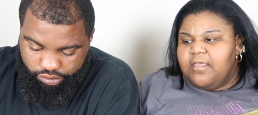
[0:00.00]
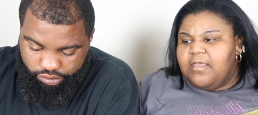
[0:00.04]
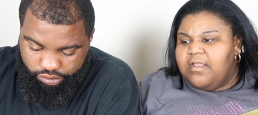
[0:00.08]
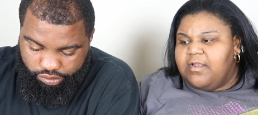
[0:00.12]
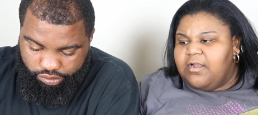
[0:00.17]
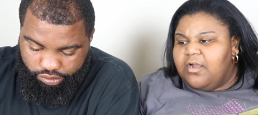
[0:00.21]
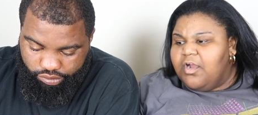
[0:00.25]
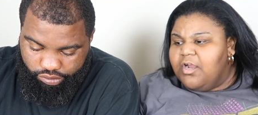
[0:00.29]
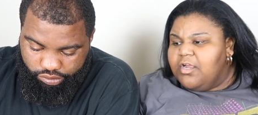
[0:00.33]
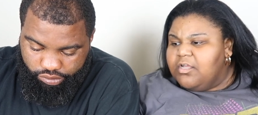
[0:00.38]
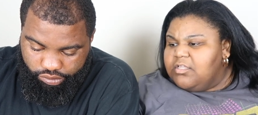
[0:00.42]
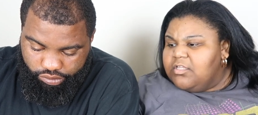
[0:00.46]
Speaker 1: And
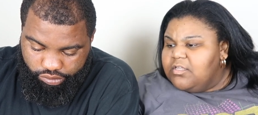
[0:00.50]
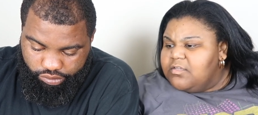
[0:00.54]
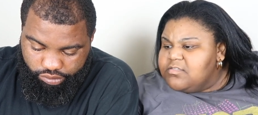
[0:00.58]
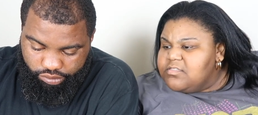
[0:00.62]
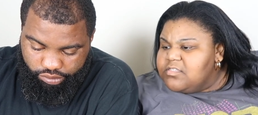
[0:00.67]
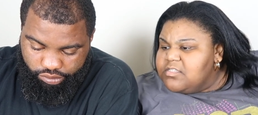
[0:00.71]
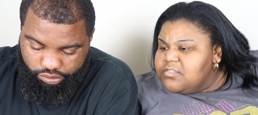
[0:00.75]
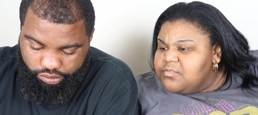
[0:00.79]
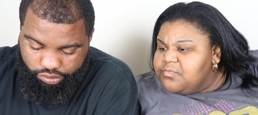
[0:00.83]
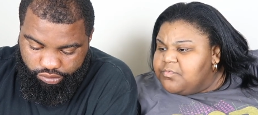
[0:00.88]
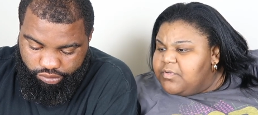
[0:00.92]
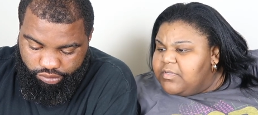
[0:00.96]
our
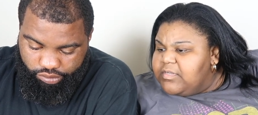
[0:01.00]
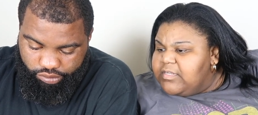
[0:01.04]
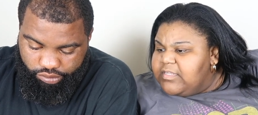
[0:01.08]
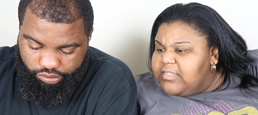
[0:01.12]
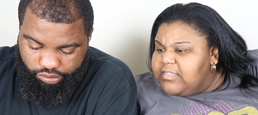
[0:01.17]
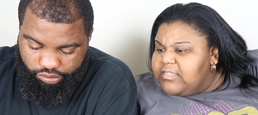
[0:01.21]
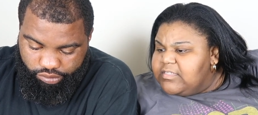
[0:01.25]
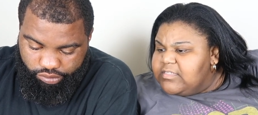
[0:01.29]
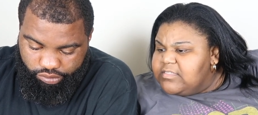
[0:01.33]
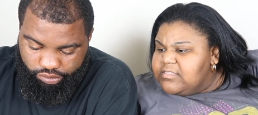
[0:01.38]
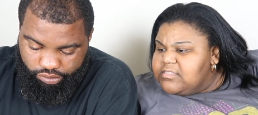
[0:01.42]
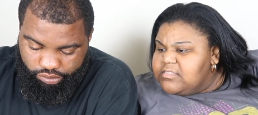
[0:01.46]
closest one
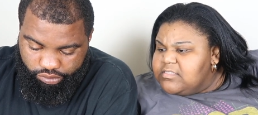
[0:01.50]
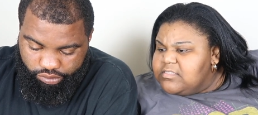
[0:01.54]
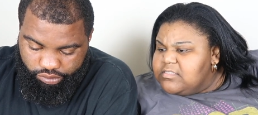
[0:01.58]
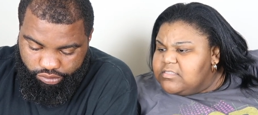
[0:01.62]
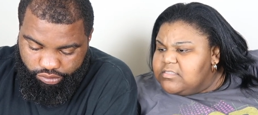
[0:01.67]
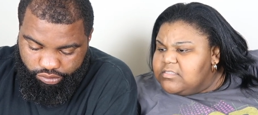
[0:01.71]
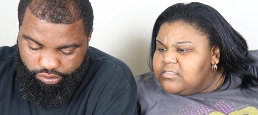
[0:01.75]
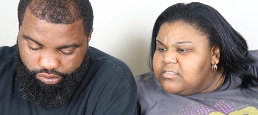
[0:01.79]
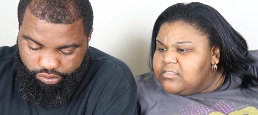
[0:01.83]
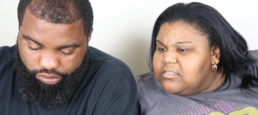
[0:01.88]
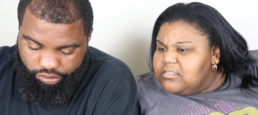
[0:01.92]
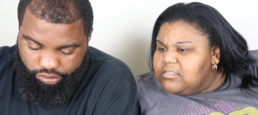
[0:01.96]

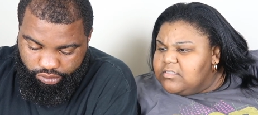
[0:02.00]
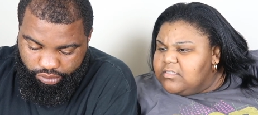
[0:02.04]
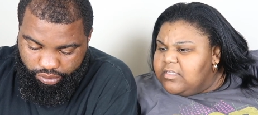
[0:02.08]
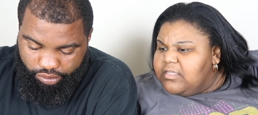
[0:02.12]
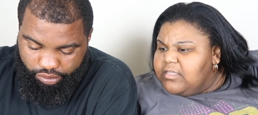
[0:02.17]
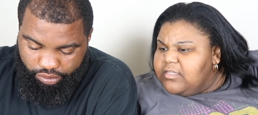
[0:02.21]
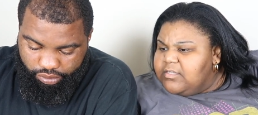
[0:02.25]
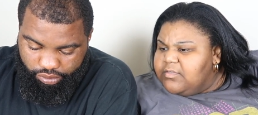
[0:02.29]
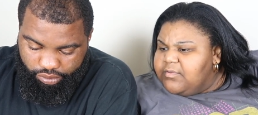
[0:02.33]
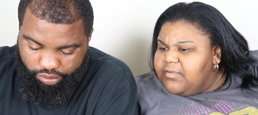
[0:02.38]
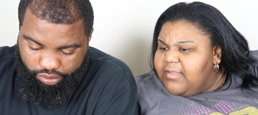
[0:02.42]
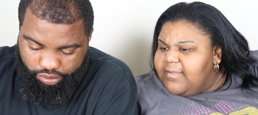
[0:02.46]
is
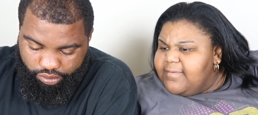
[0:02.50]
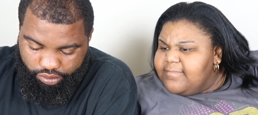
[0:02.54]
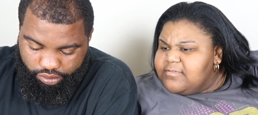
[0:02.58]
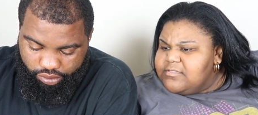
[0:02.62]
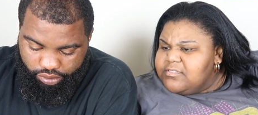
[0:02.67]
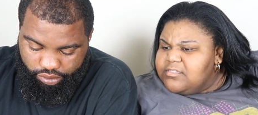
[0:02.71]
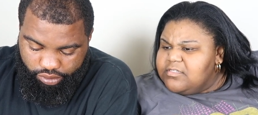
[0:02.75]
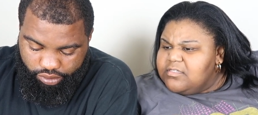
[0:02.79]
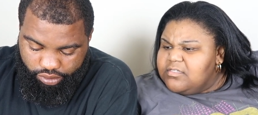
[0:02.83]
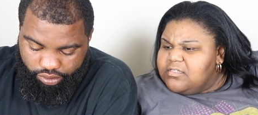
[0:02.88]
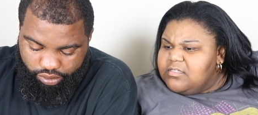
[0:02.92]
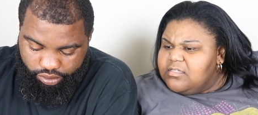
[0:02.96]
in New
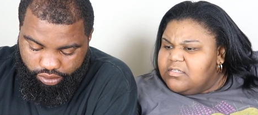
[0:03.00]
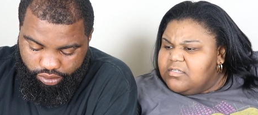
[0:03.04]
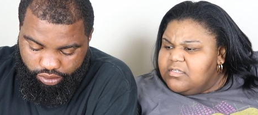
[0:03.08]
Hampshire.